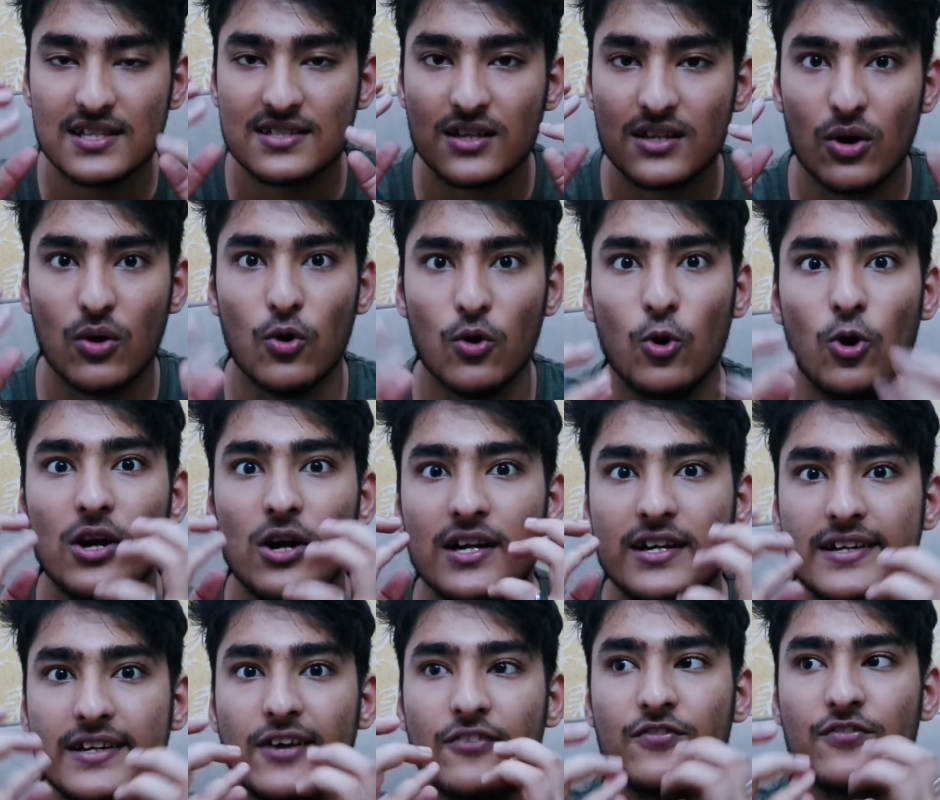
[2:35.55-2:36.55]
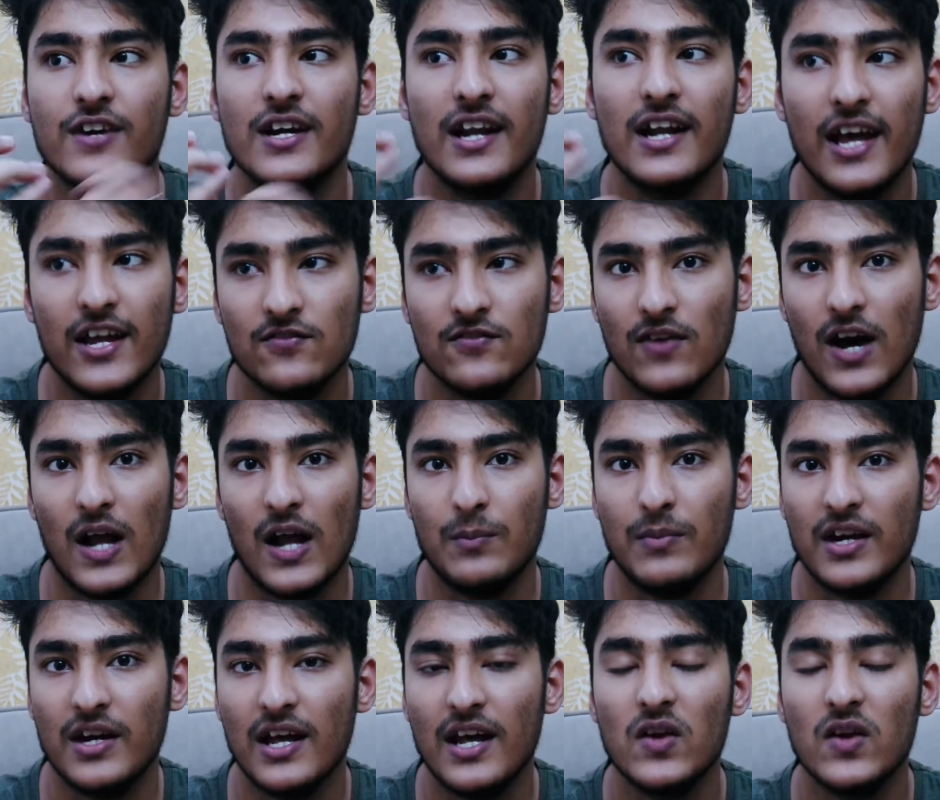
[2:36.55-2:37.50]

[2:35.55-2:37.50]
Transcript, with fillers: is a whole different environment,